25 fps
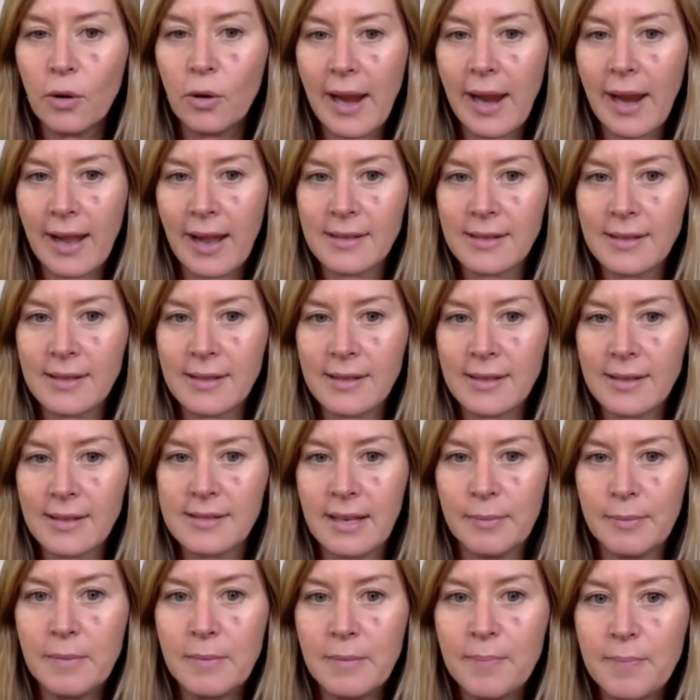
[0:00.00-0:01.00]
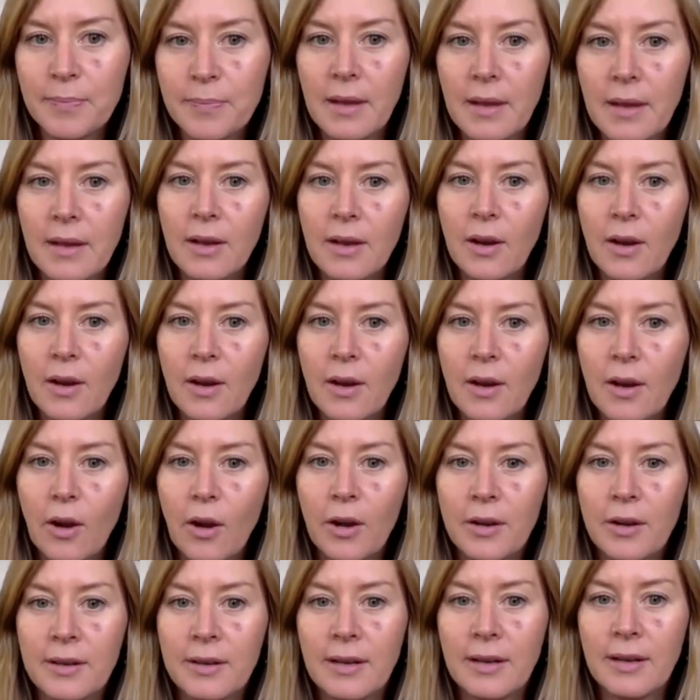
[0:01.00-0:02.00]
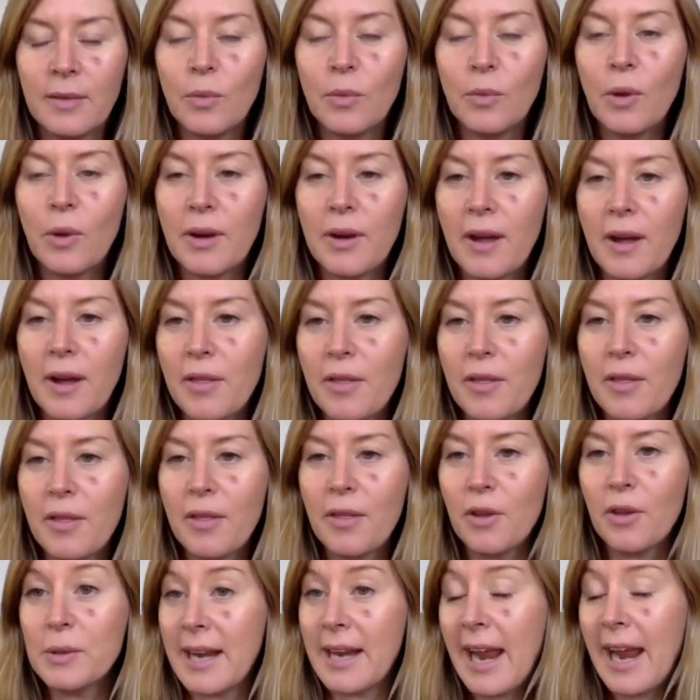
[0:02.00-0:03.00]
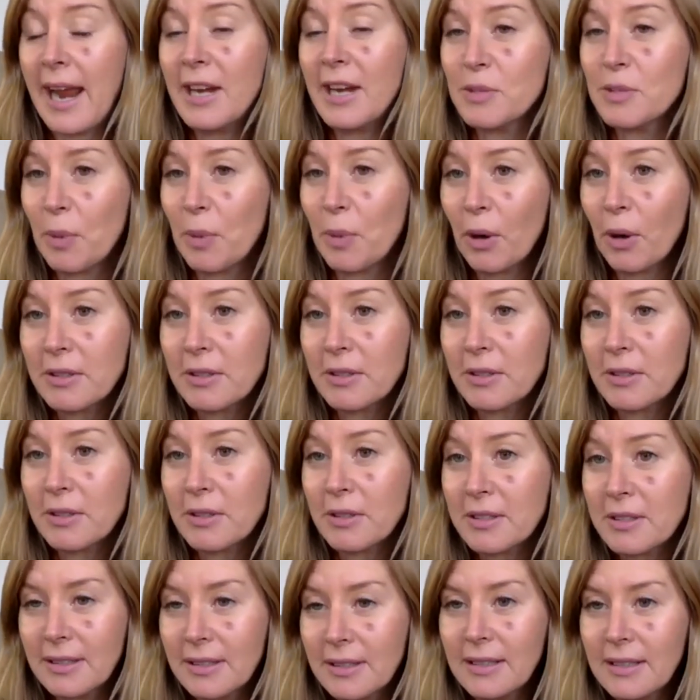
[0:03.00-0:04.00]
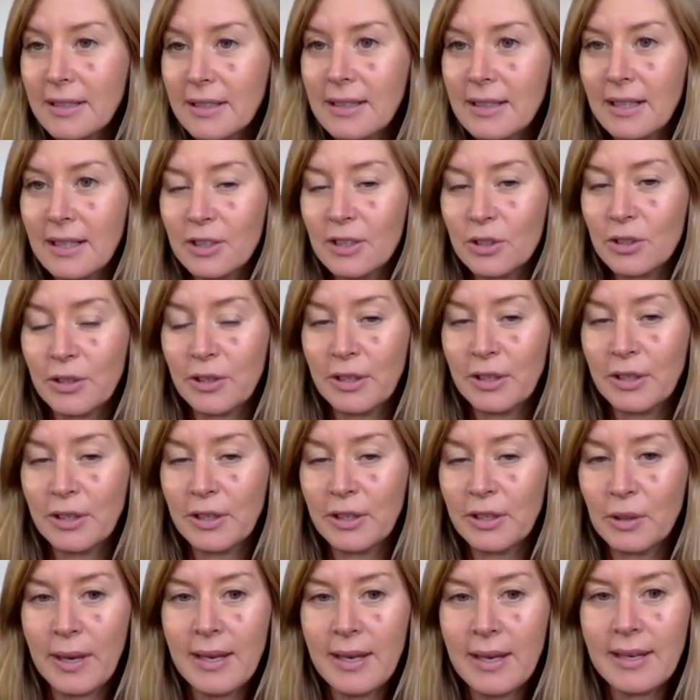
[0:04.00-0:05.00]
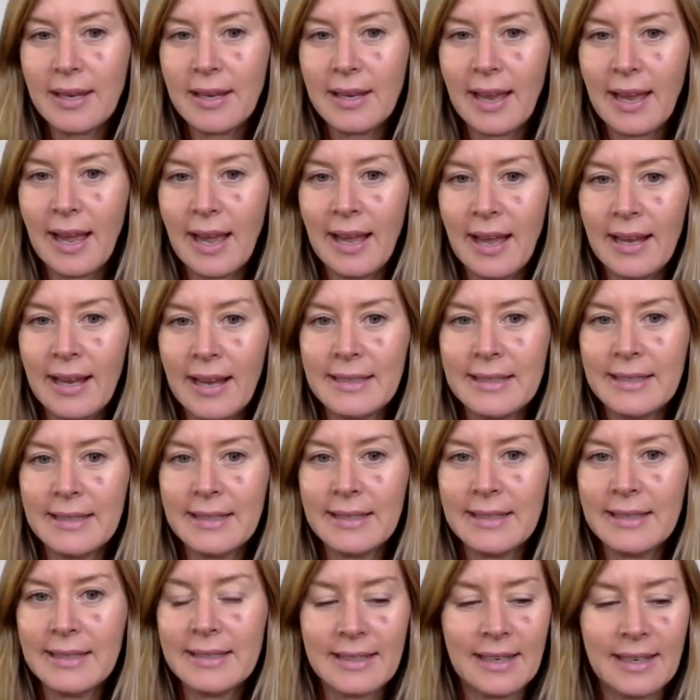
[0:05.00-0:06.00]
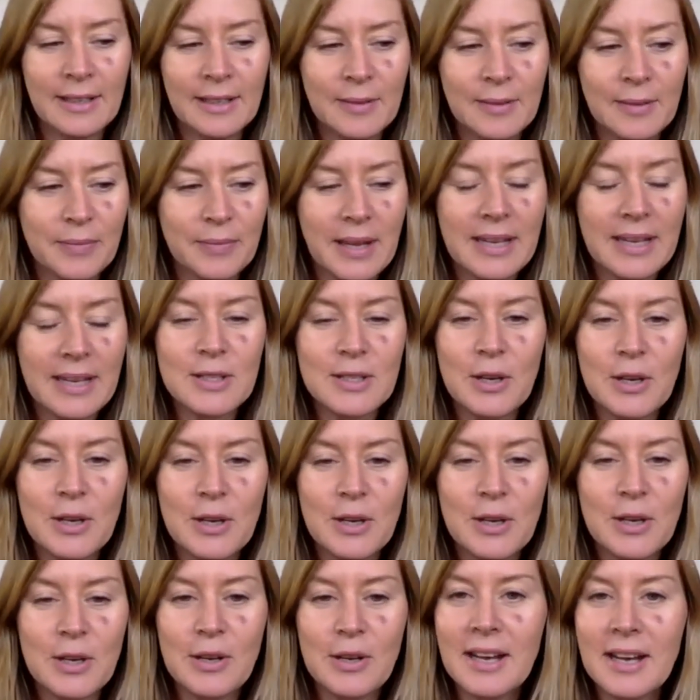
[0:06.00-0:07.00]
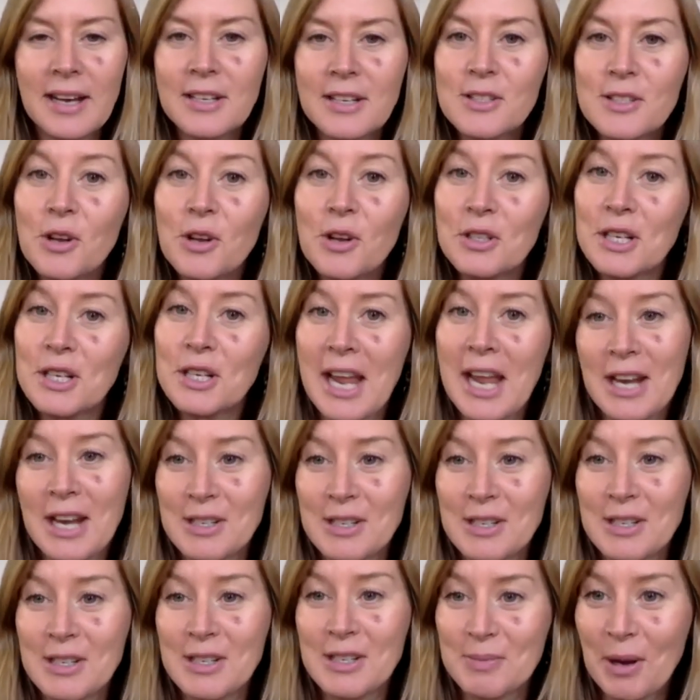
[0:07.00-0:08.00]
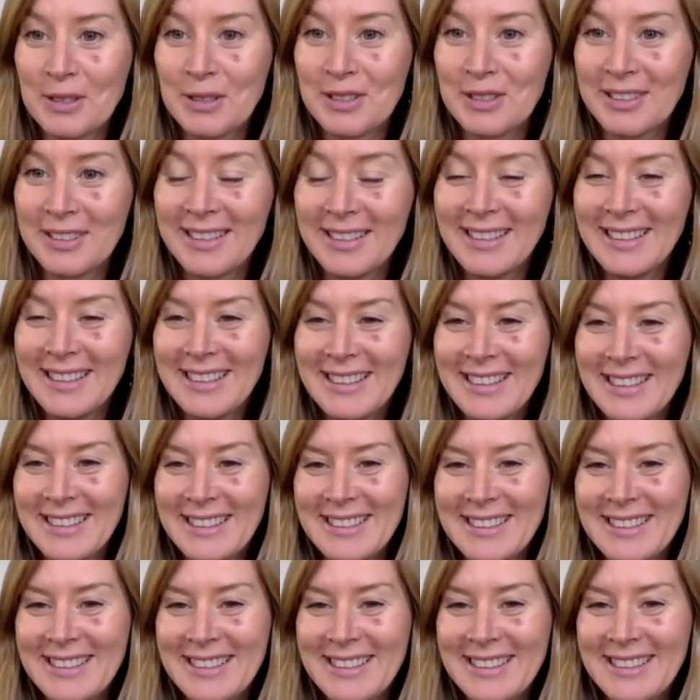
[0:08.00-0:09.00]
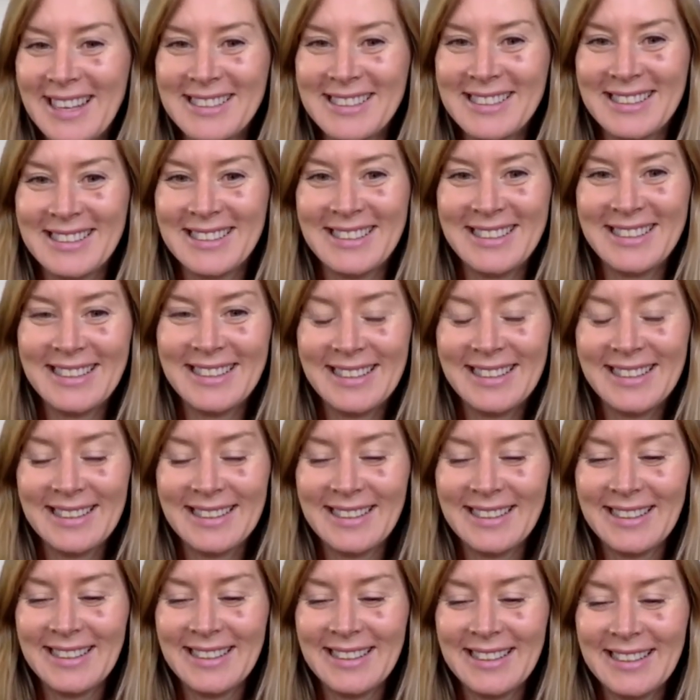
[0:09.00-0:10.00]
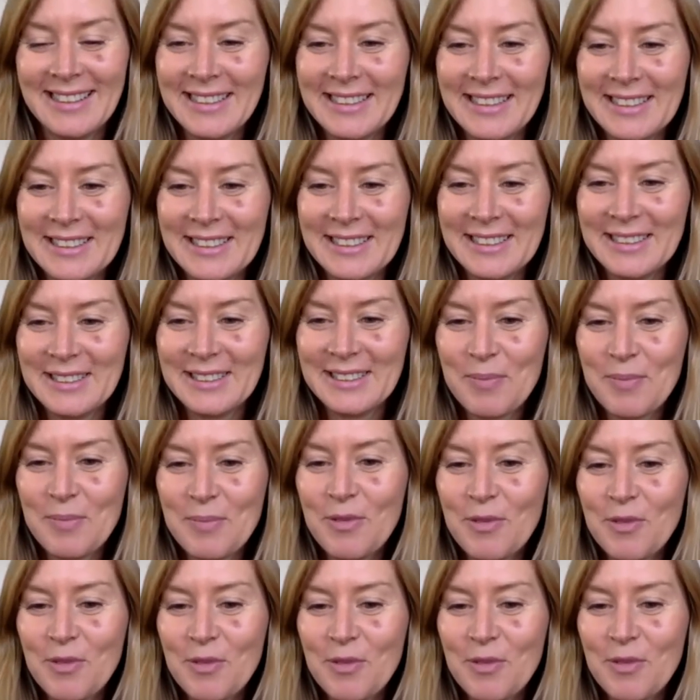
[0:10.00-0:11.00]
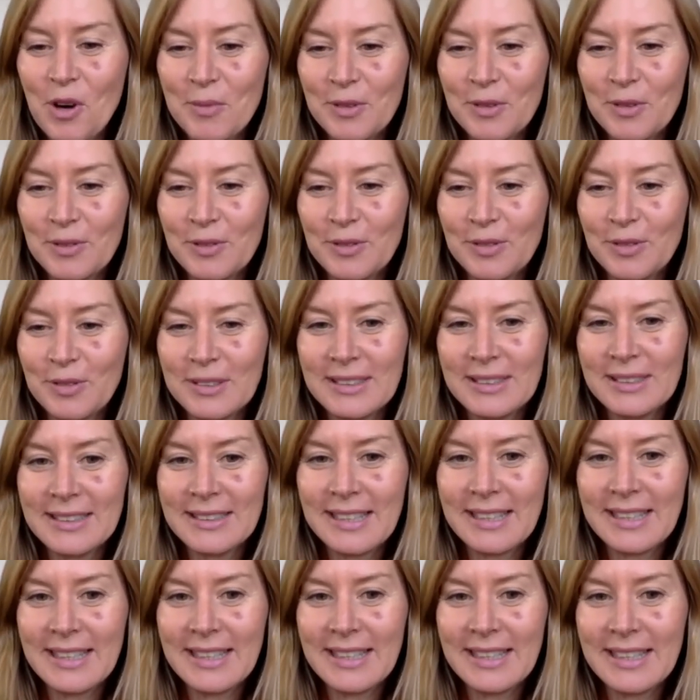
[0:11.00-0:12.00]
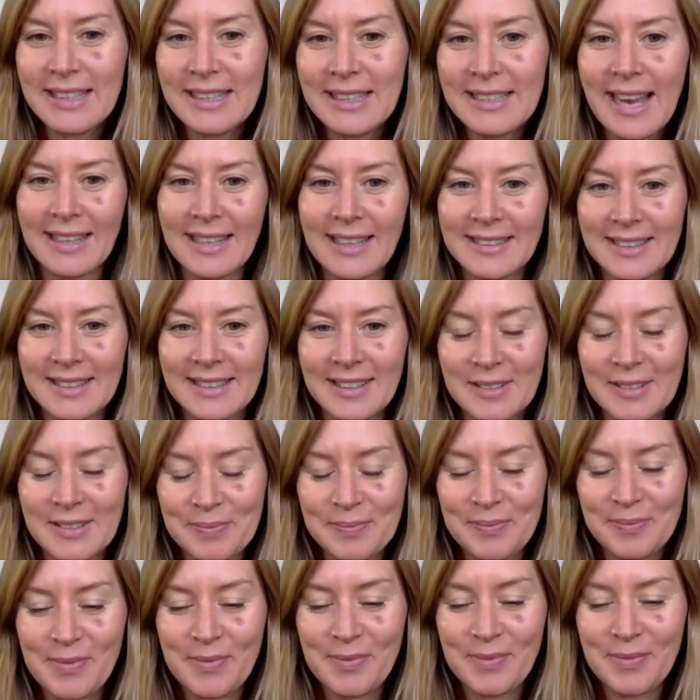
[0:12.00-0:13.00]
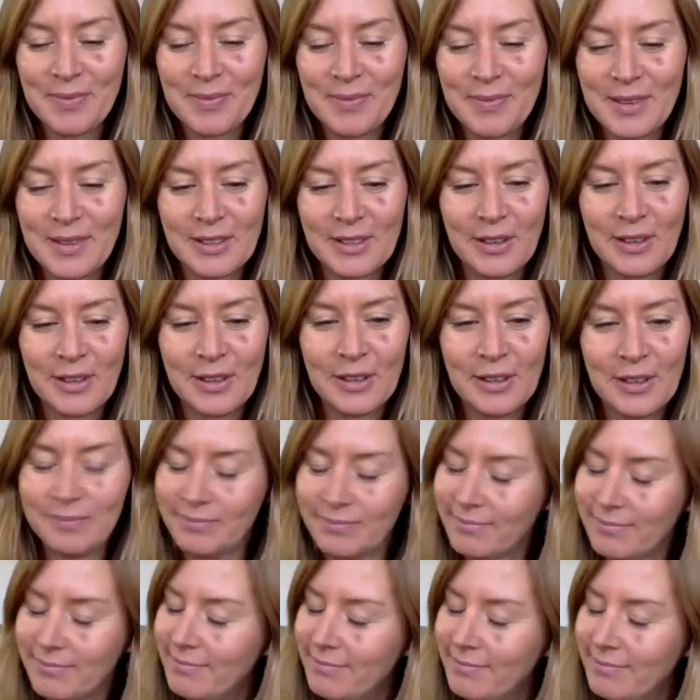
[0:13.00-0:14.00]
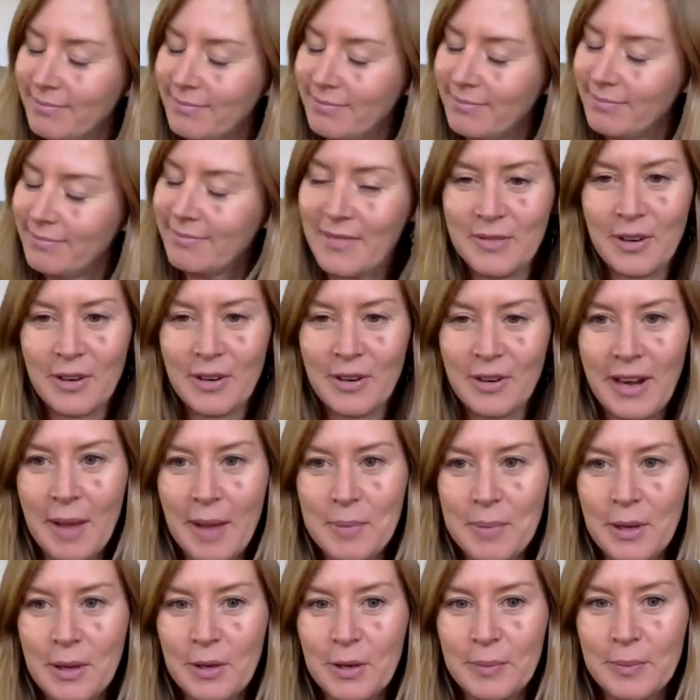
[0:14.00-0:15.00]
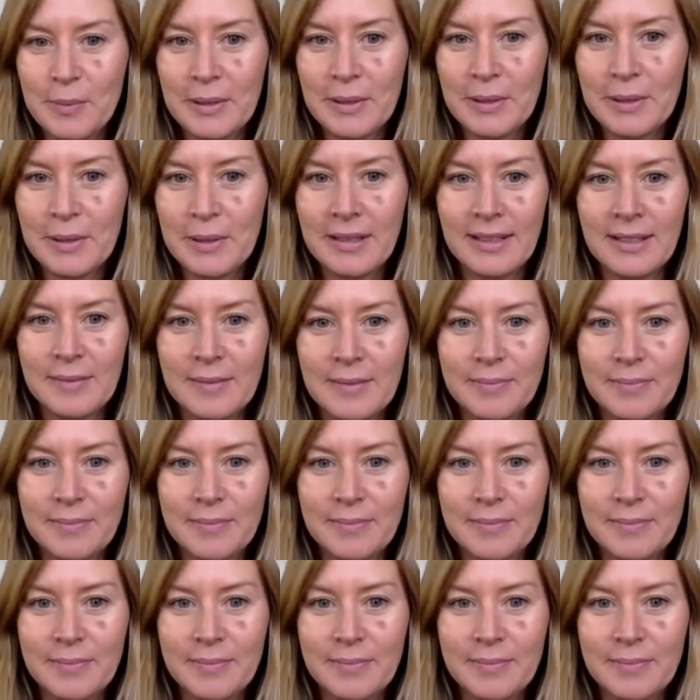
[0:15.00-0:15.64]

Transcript: or cansema on what I thought was an age spot during the week, and it turns out it's not an age spot. It's actually some form of skin cancer. So very happy to be